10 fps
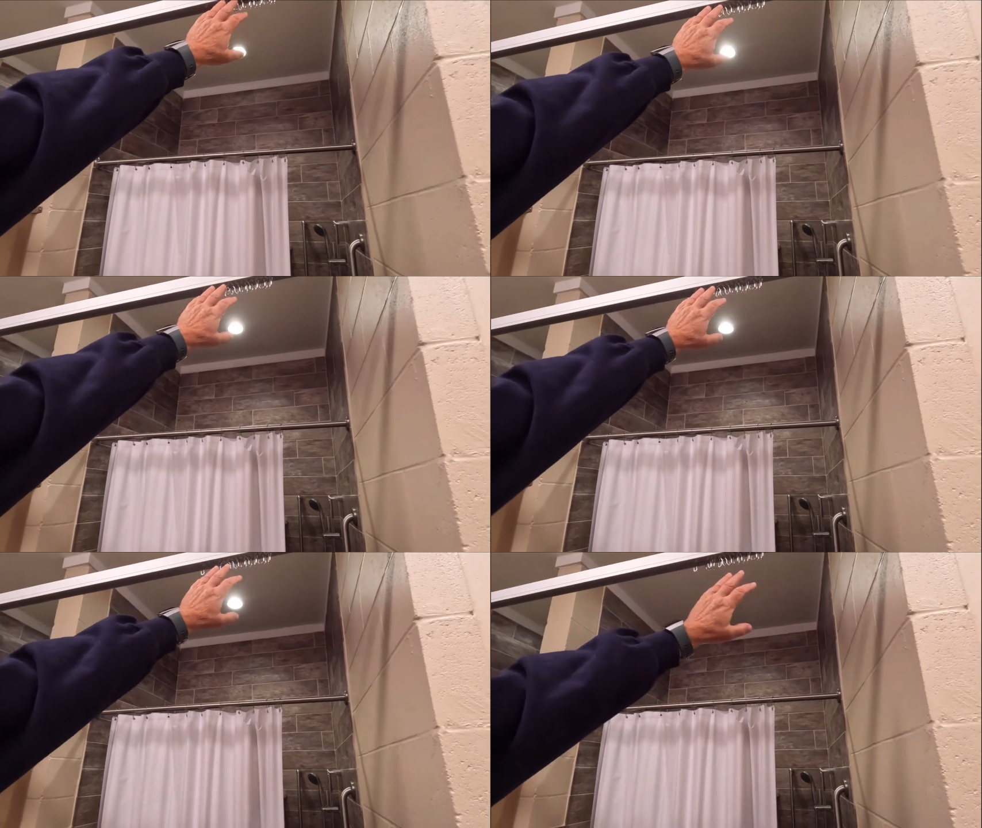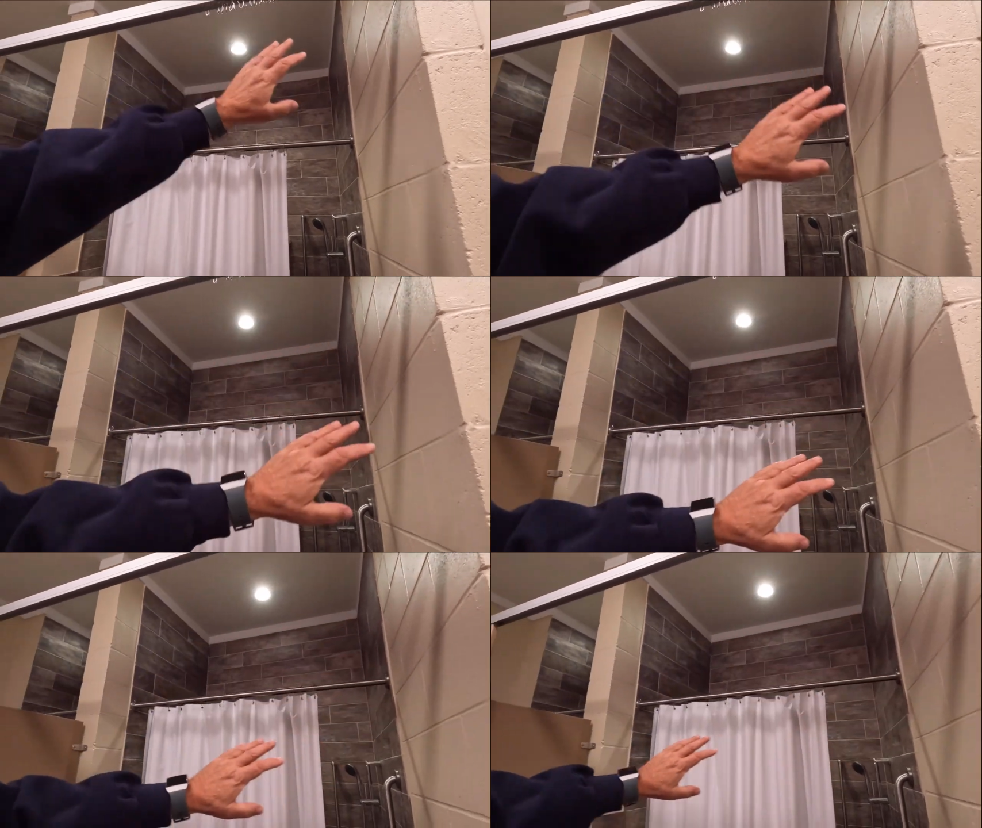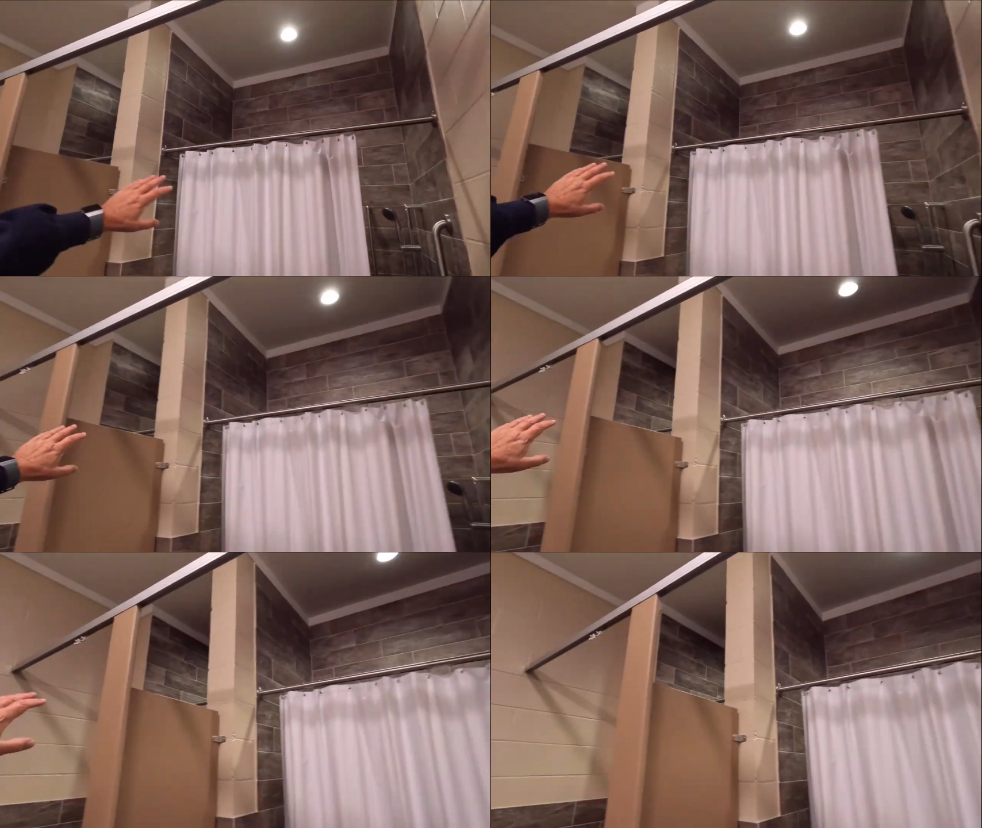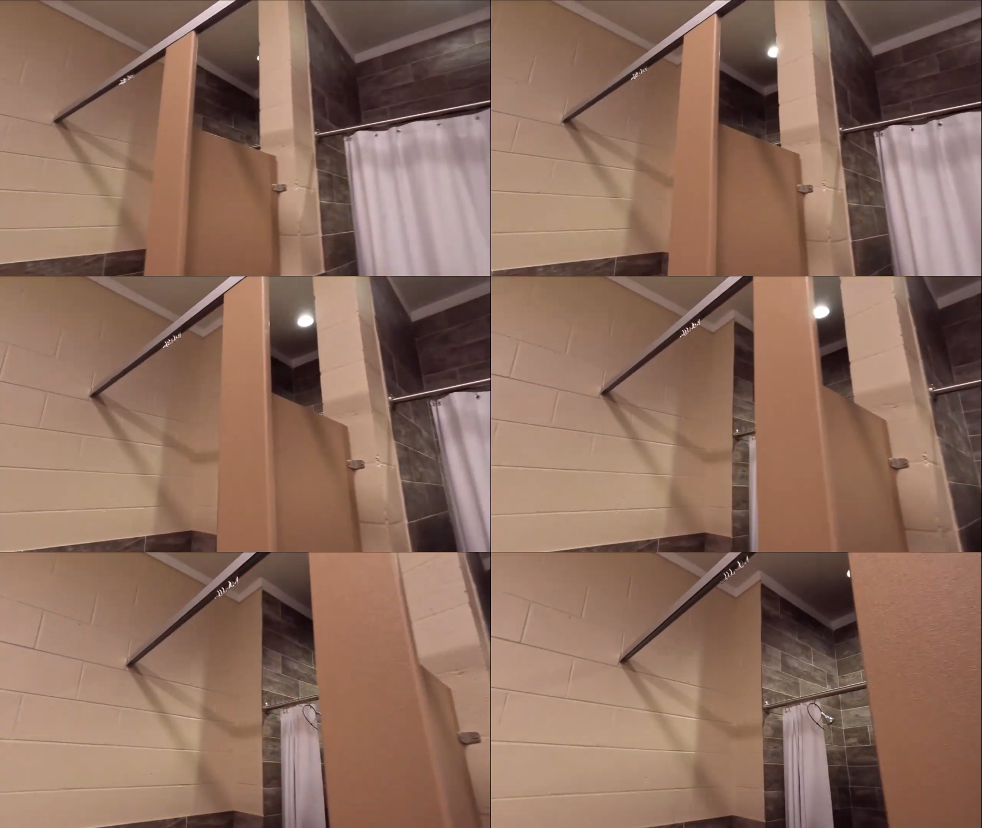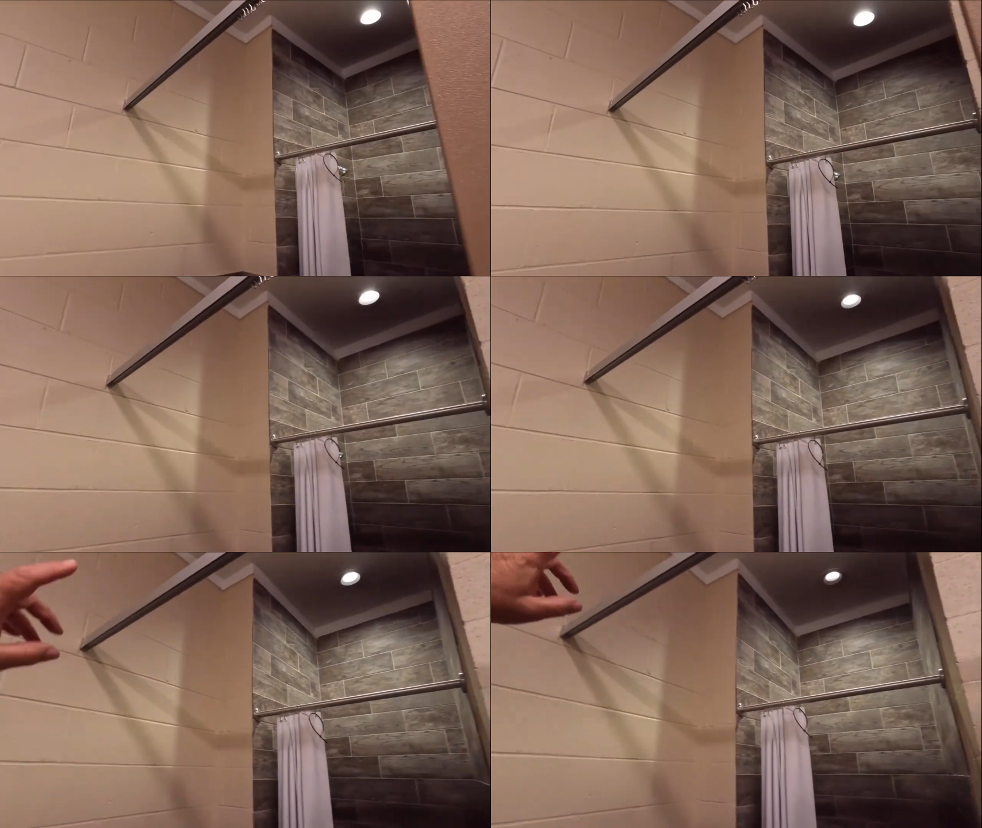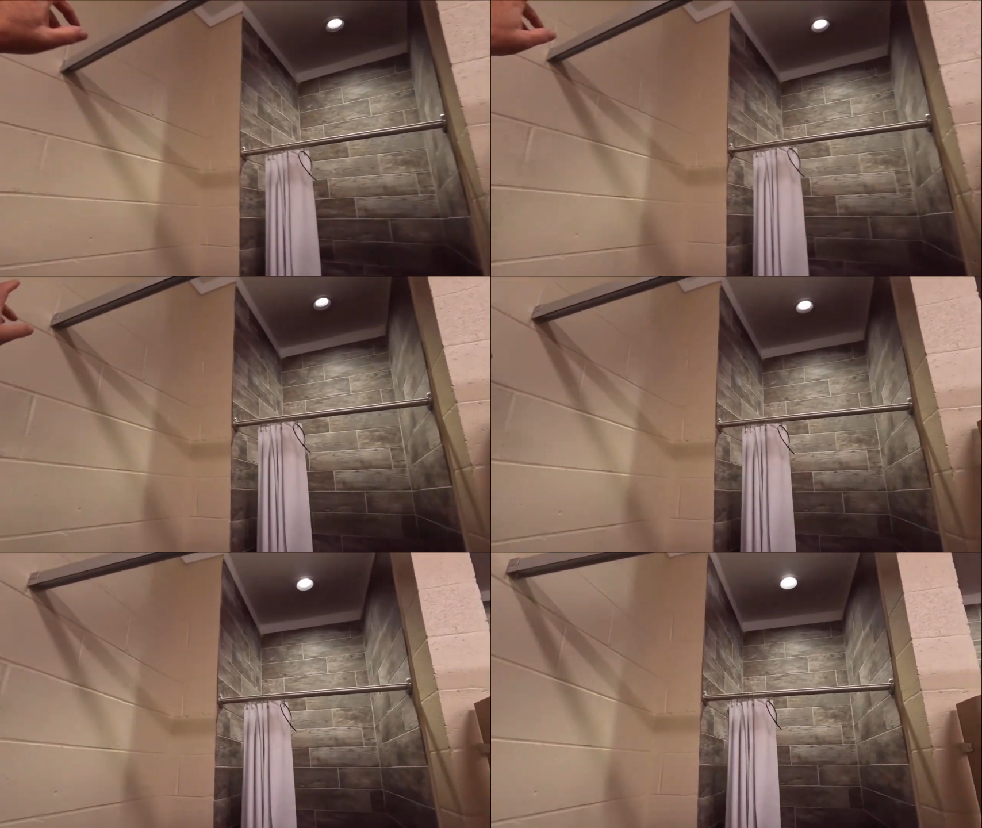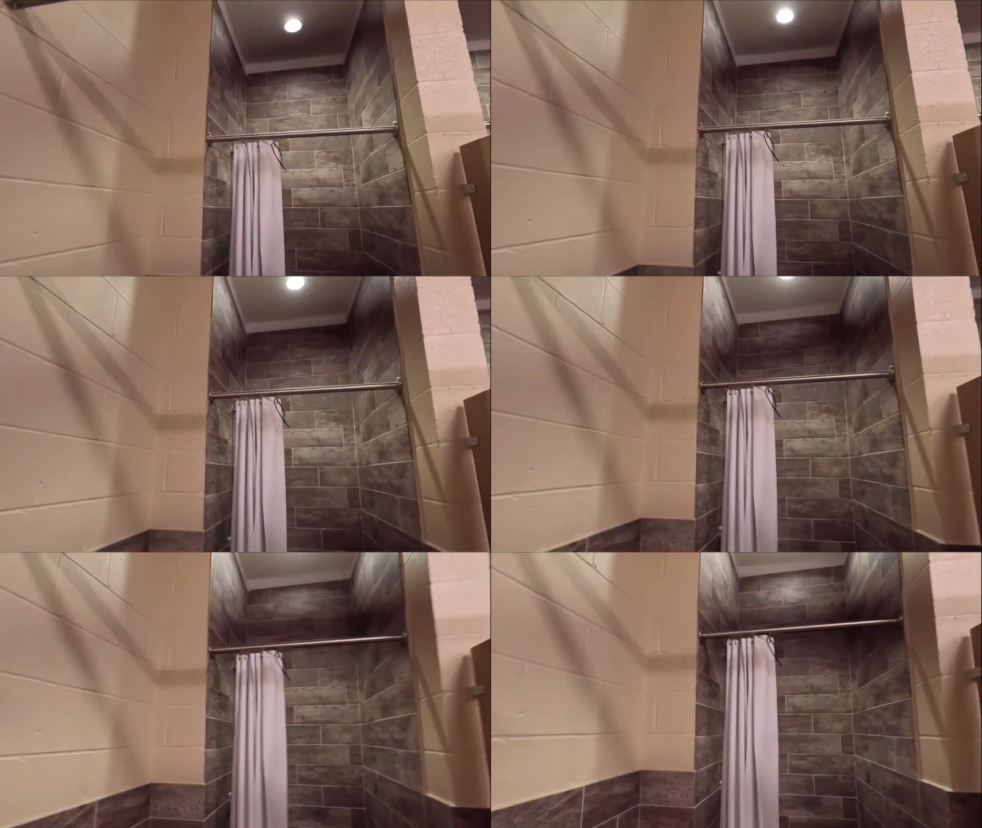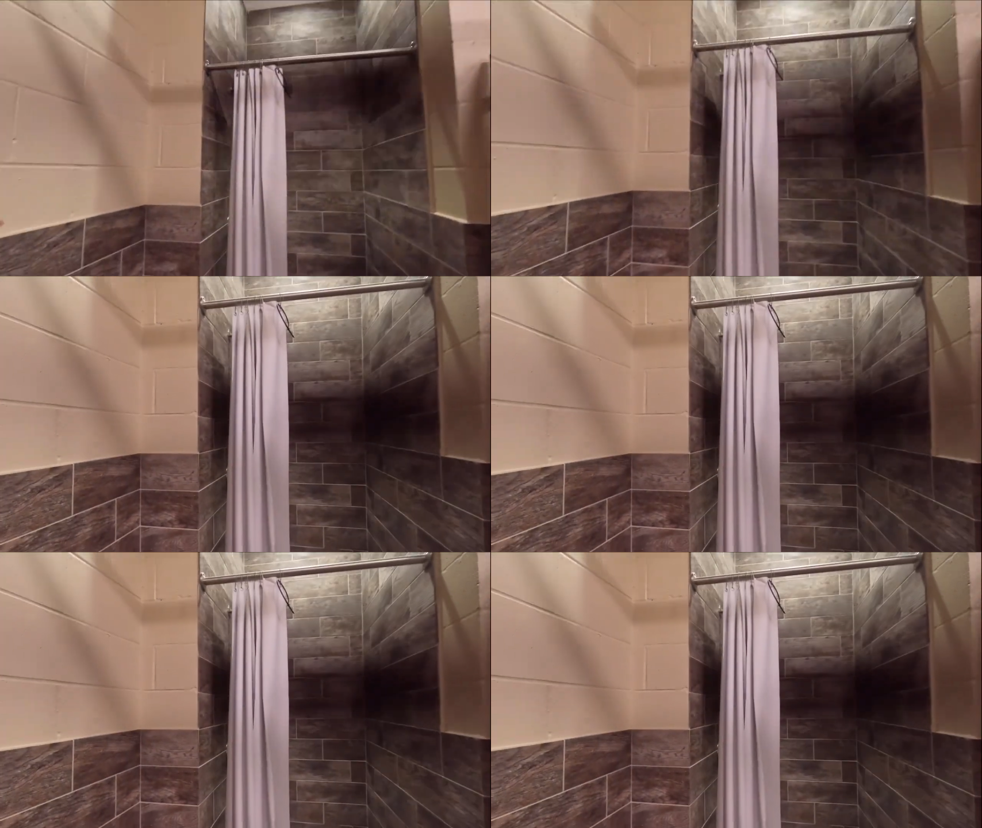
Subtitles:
No face is visible, so there are no lips to read.